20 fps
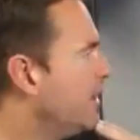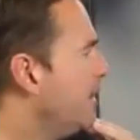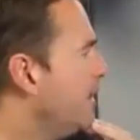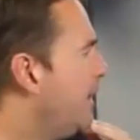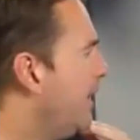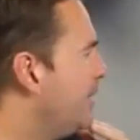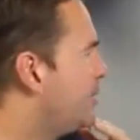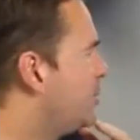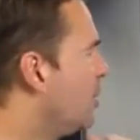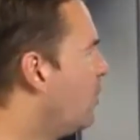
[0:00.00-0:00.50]

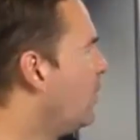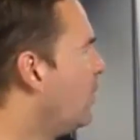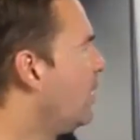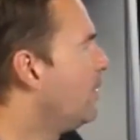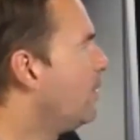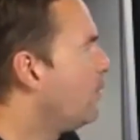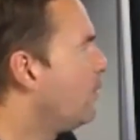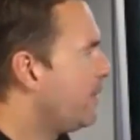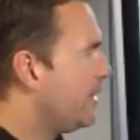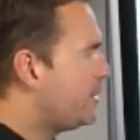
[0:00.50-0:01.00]
And
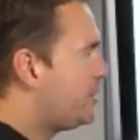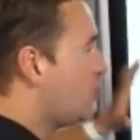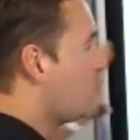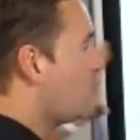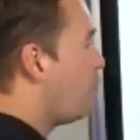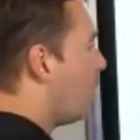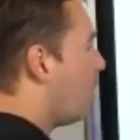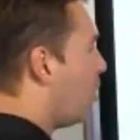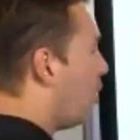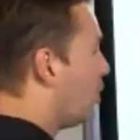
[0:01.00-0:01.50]
so this is
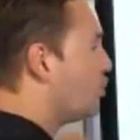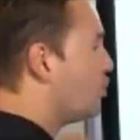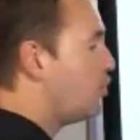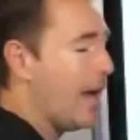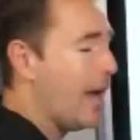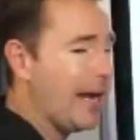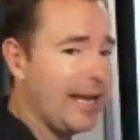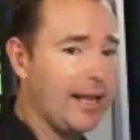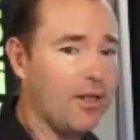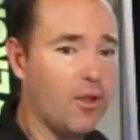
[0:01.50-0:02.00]
what our
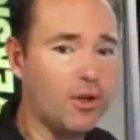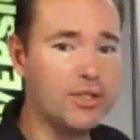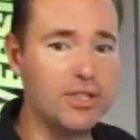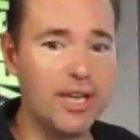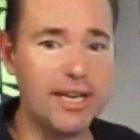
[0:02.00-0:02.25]
tracking looks